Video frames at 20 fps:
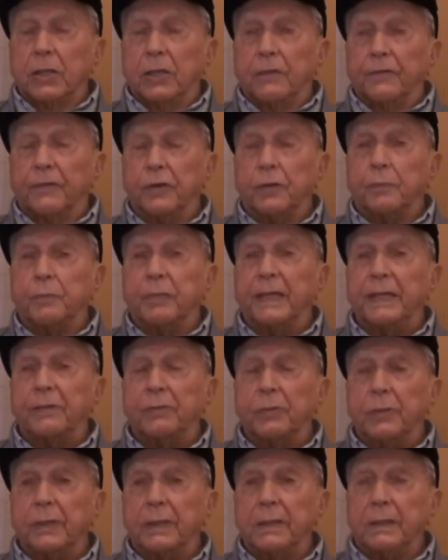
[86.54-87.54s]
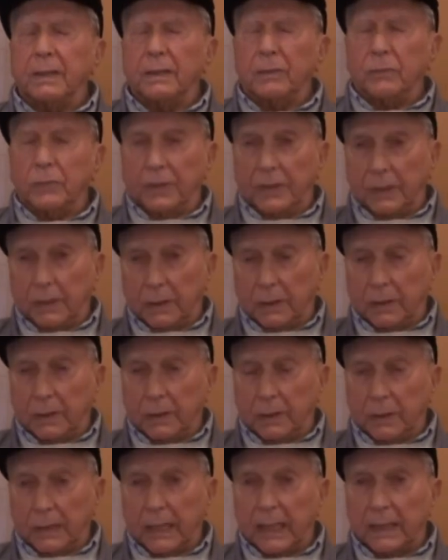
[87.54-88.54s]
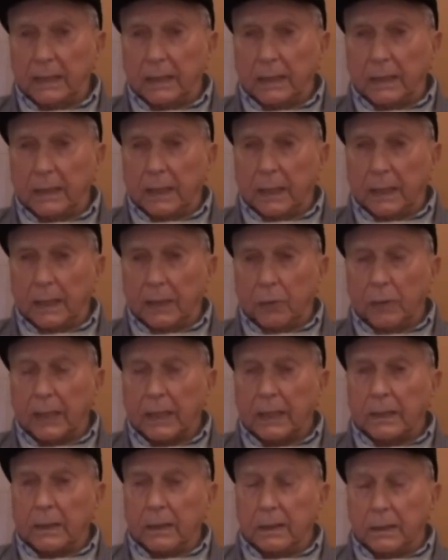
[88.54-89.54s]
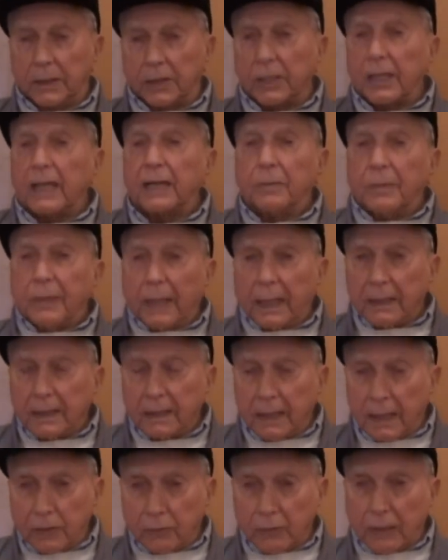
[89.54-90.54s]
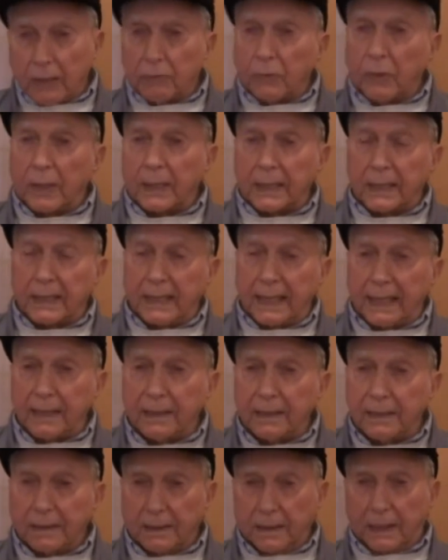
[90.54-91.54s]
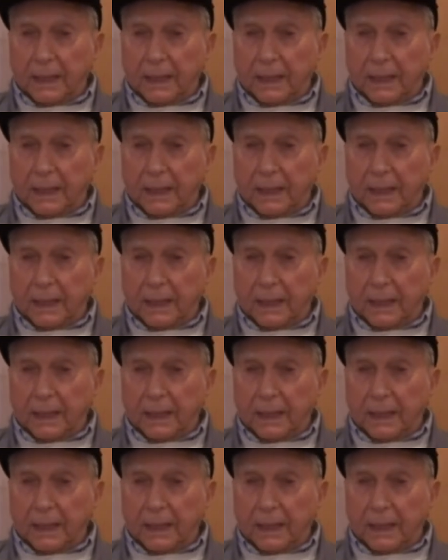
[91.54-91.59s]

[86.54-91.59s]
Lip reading: first place we went was down in in the Solomon Islands, down around Guadalcanal.